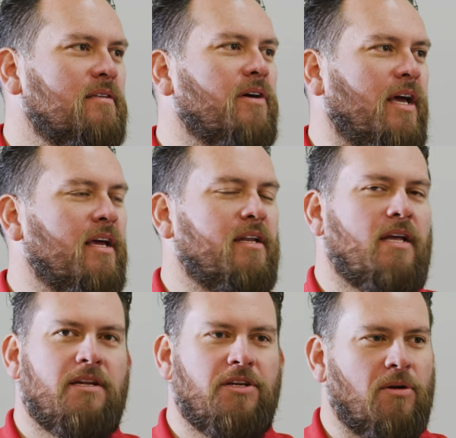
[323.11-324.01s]
Okay, and, and
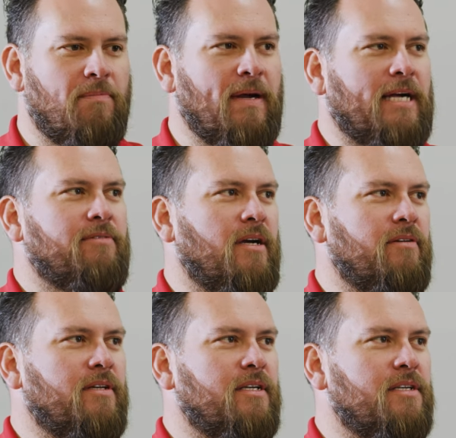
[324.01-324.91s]
your background
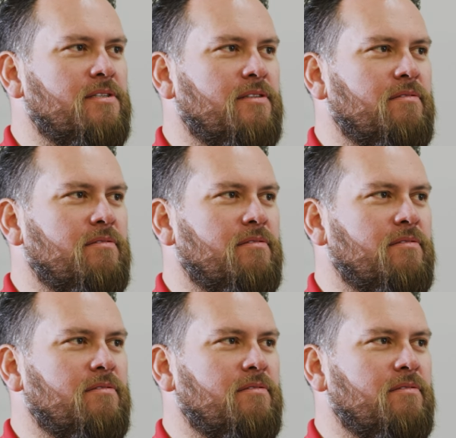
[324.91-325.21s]
is?